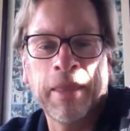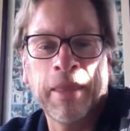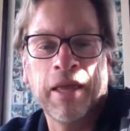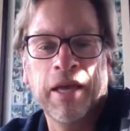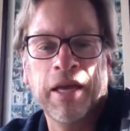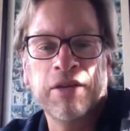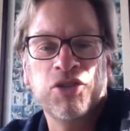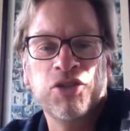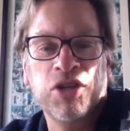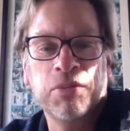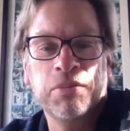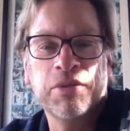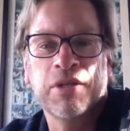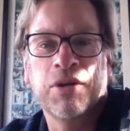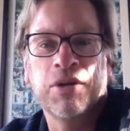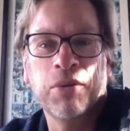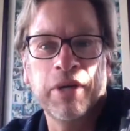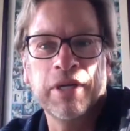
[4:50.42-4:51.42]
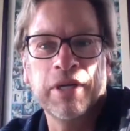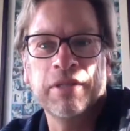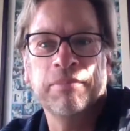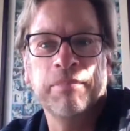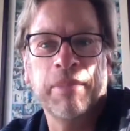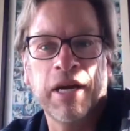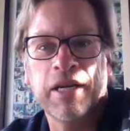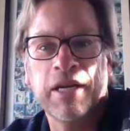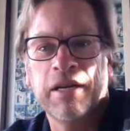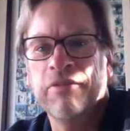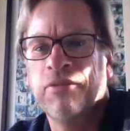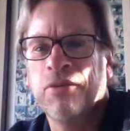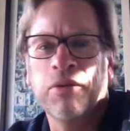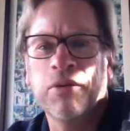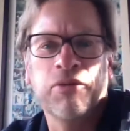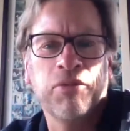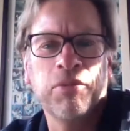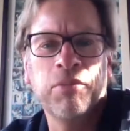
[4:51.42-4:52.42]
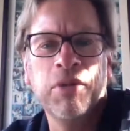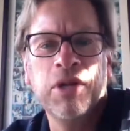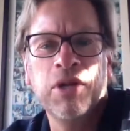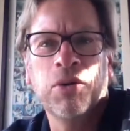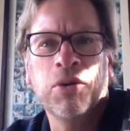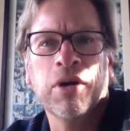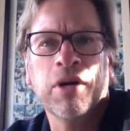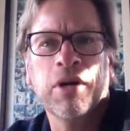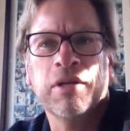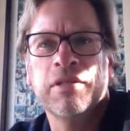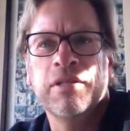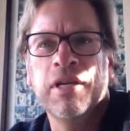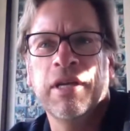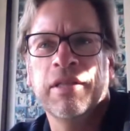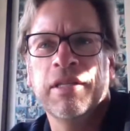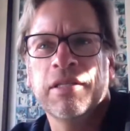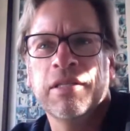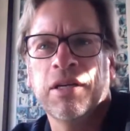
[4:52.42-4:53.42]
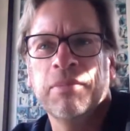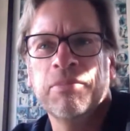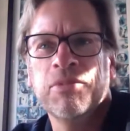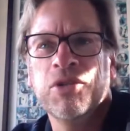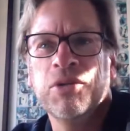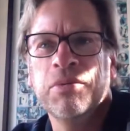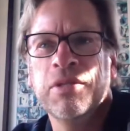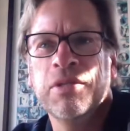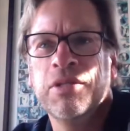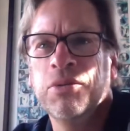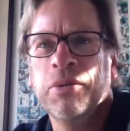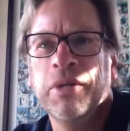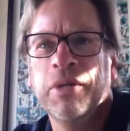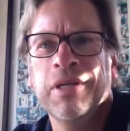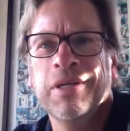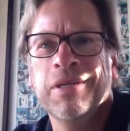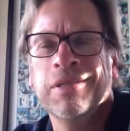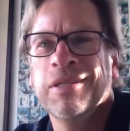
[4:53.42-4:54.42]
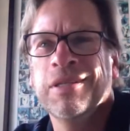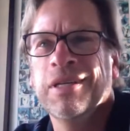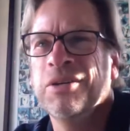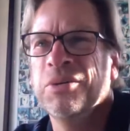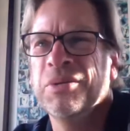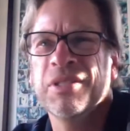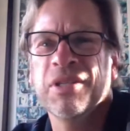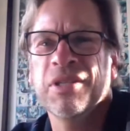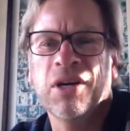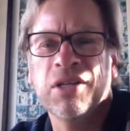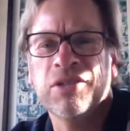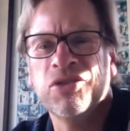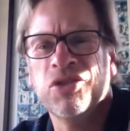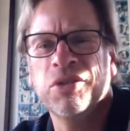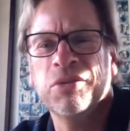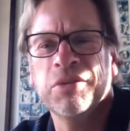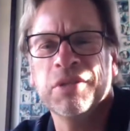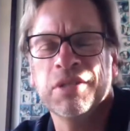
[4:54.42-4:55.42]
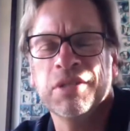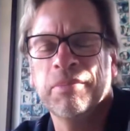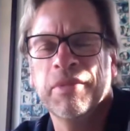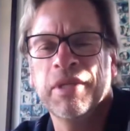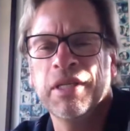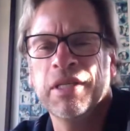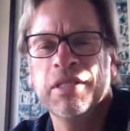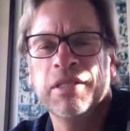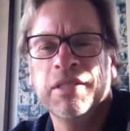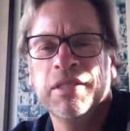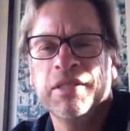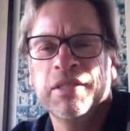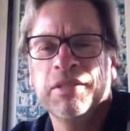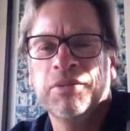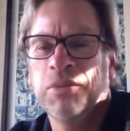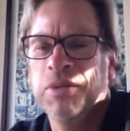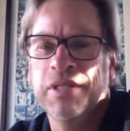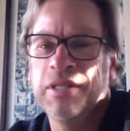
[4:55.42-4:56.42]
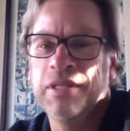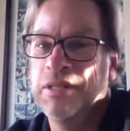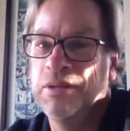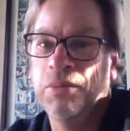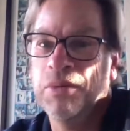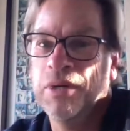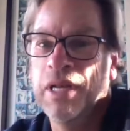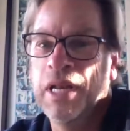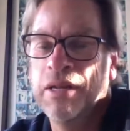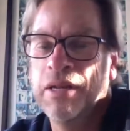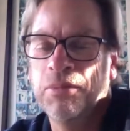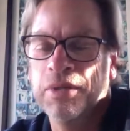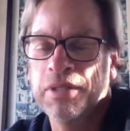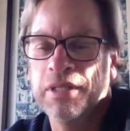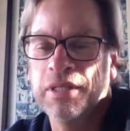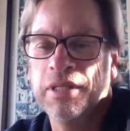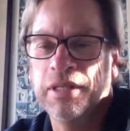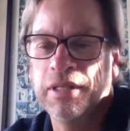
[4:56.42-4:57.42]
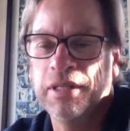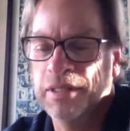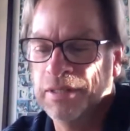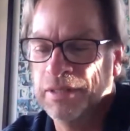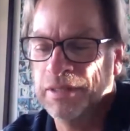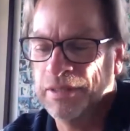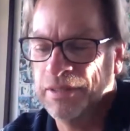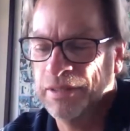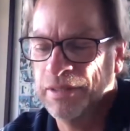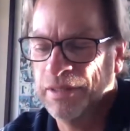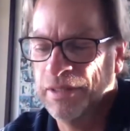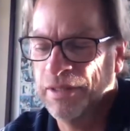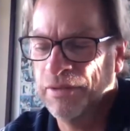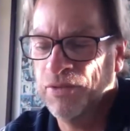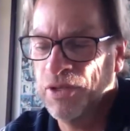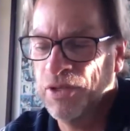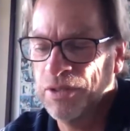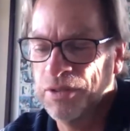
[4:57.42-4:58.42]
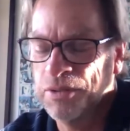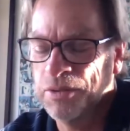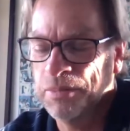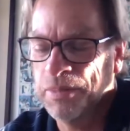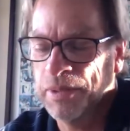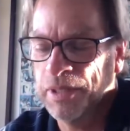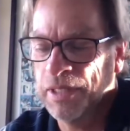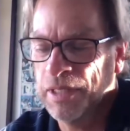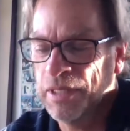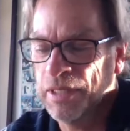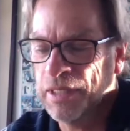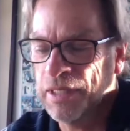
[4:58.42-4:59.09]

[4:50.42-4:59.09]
And she was going back and forth from New York at the time. She was doing, I don't know, a talk show or something. It wasn't the View, but,